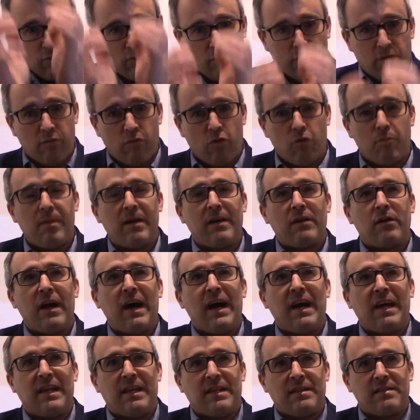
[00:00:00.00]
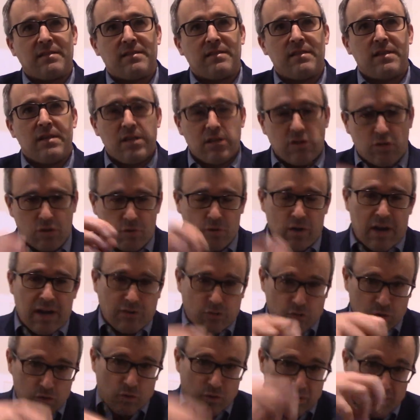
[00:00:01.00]
to the robot guidance. So we're
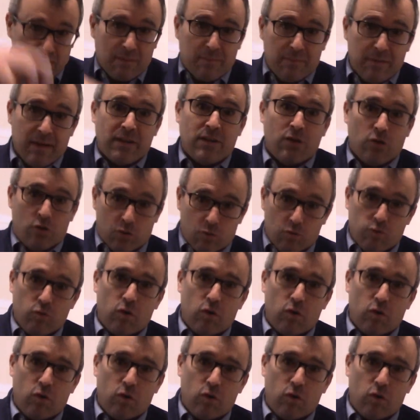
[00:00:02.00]
actually doing the manual work.